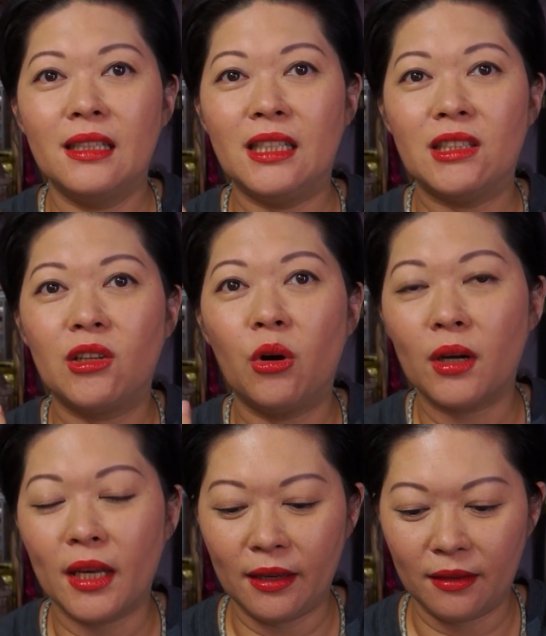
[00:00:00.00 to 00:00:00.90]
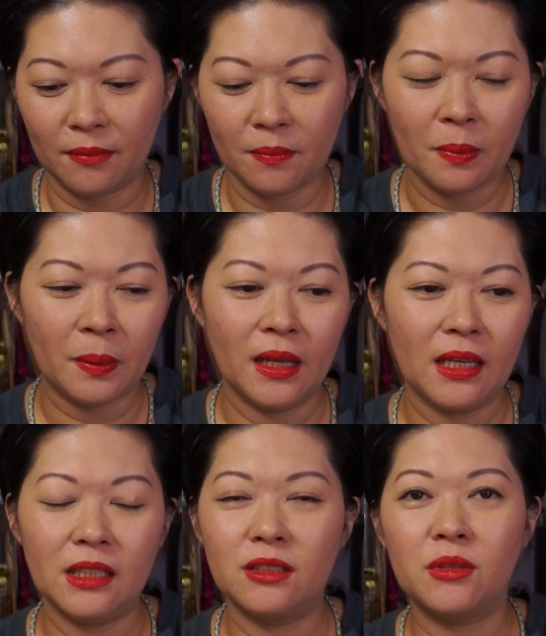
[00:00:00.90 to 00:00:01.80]
in cooking.
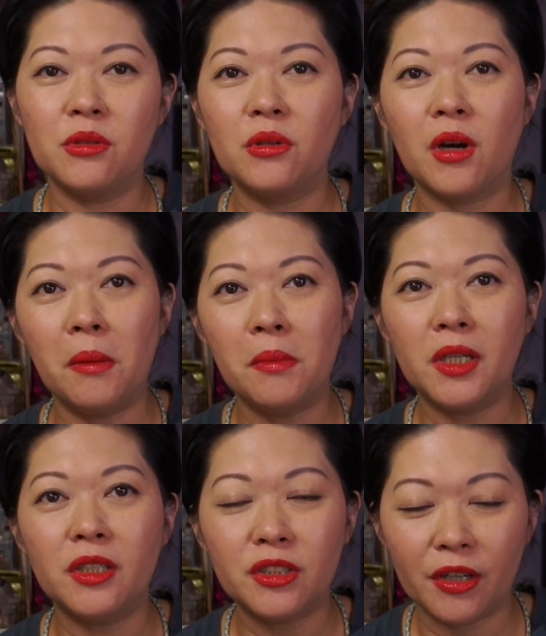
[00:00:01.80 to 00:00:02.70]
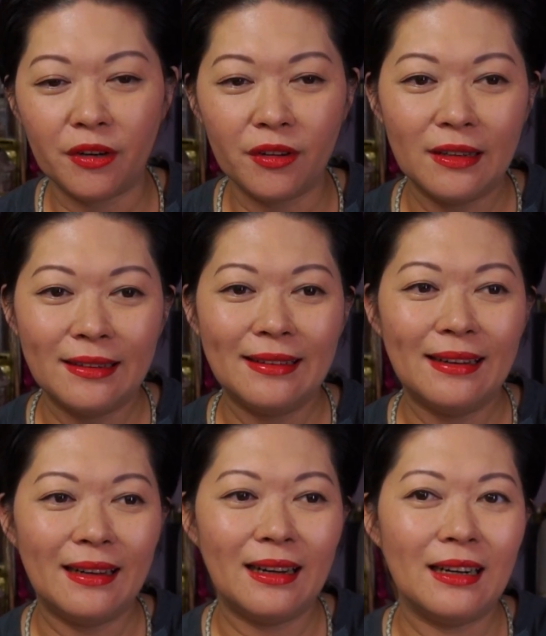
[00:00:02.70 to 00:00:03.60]
It's too commercial.
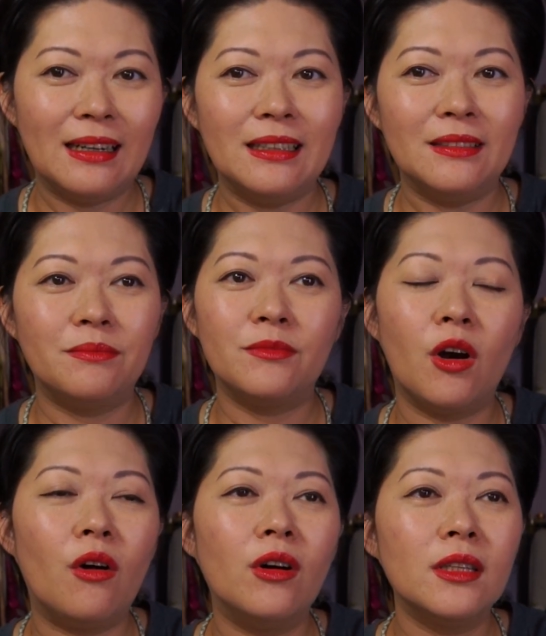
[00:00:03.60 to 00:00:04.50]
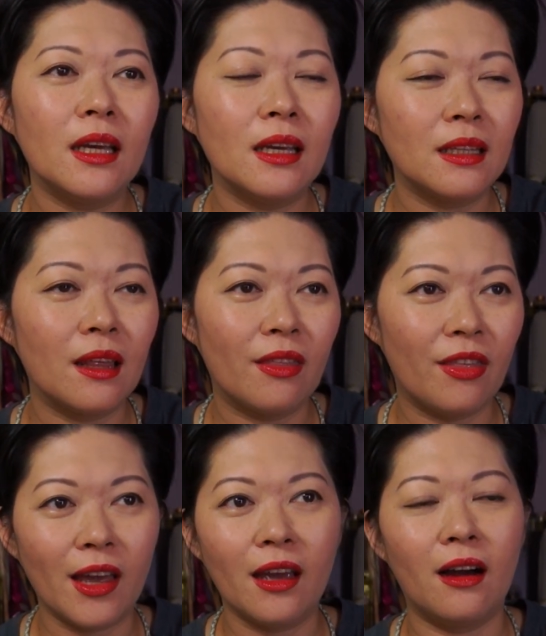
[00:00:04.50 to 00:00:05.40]
All they
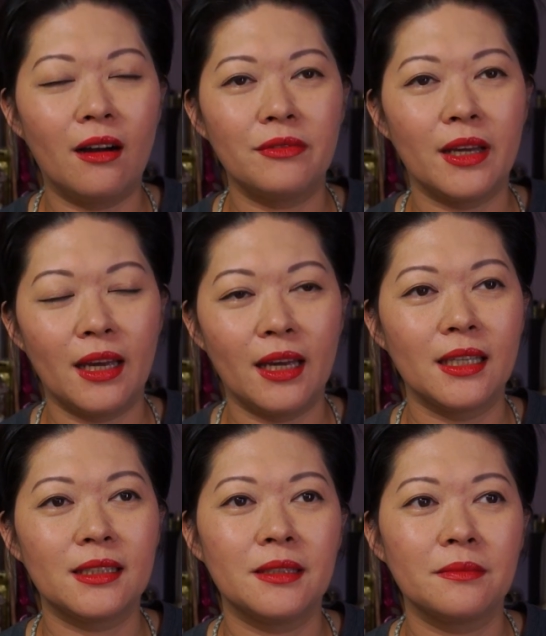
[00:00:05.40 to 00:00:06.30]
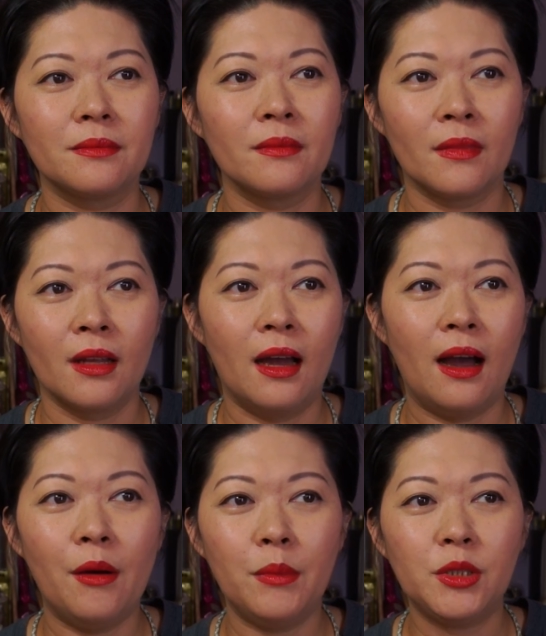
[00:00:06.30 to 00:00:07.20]
think of is
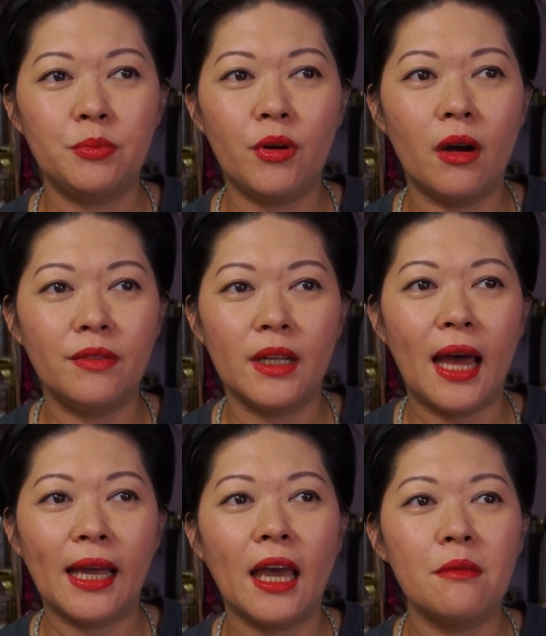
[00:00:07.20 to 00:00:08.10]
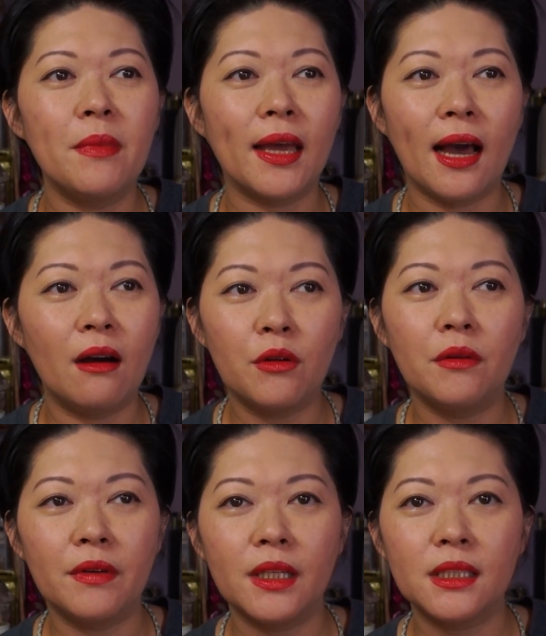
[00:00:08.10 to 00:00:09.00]
how much profit I can make out
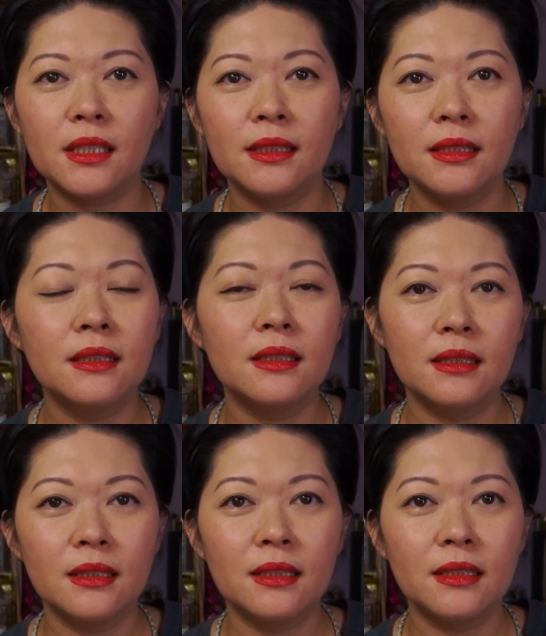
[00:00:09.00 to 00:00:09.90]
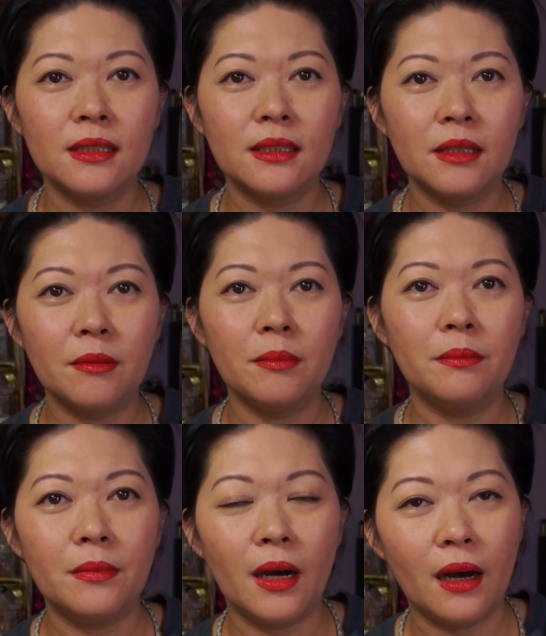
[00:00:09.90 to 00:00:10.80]
of it,
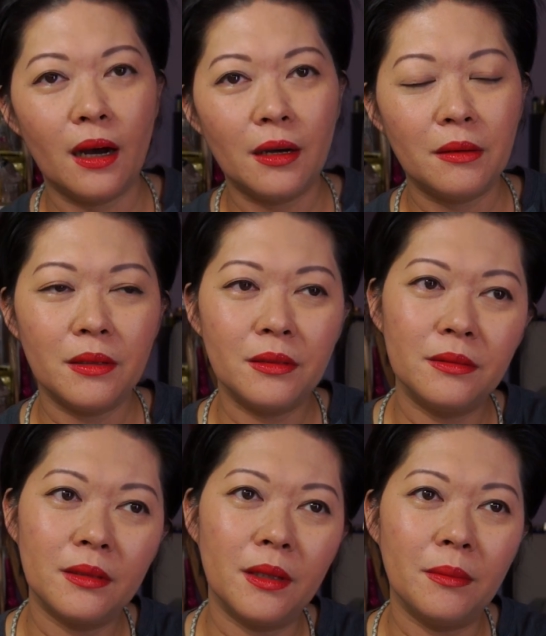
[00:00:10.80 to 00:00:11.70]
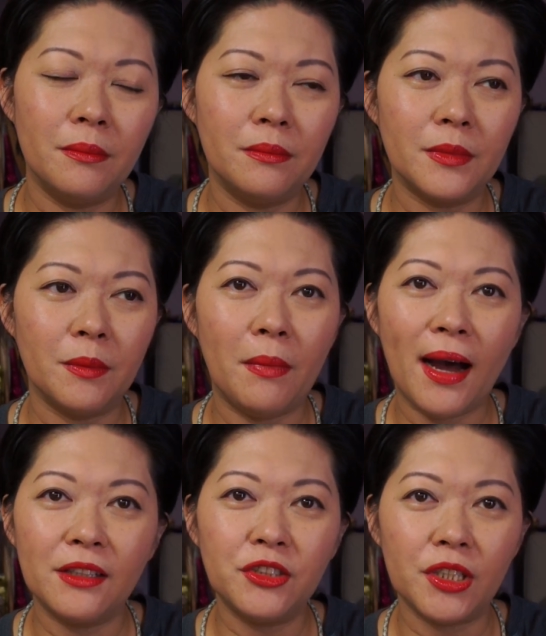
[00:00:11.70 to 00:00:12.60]
the
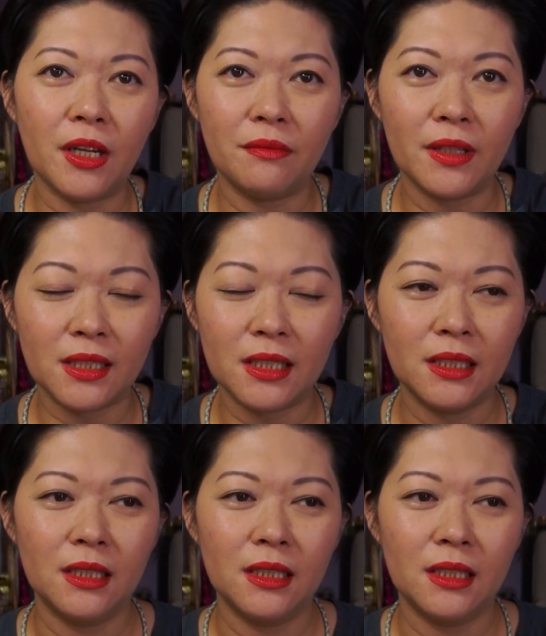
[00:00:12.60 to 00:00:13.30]
margin of it.